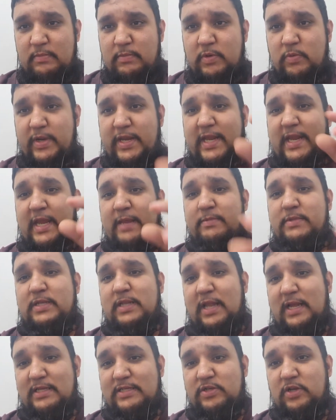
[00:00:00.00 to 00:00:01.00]
But when it came to
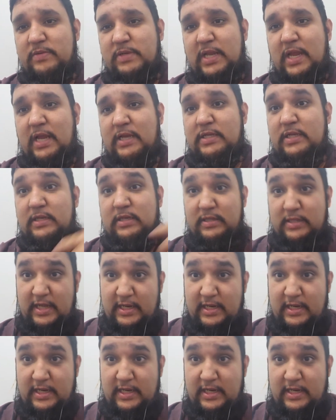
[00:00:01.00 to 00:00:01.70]
like started acting,